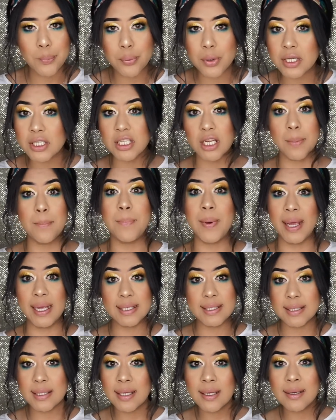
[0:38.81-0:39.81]
pretty
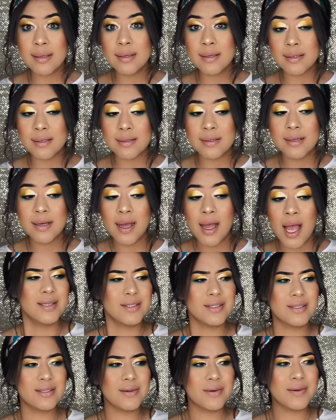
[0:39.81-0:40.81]
basic.
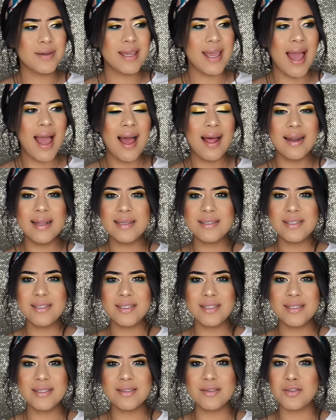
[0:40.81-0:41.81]
So yeah, let's
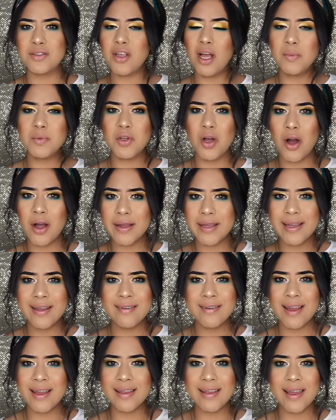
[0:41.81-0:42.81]
just stop
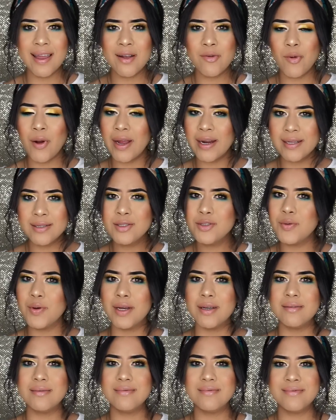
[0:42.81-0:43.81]
talking and get right into
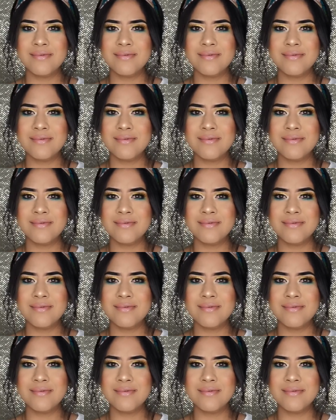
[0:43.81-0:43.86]
it.